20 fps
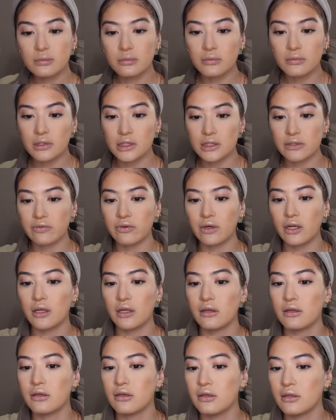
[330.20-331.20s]
Because if not,
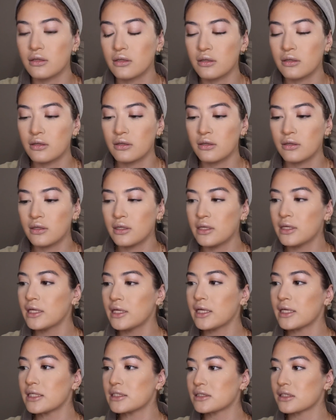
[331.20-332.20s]

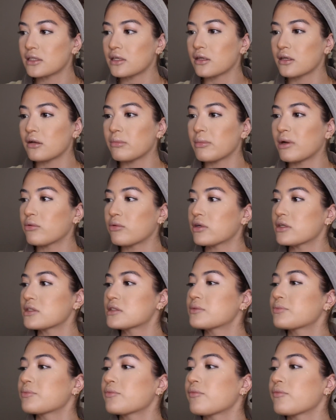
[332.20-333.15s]
it's gonna come out worse.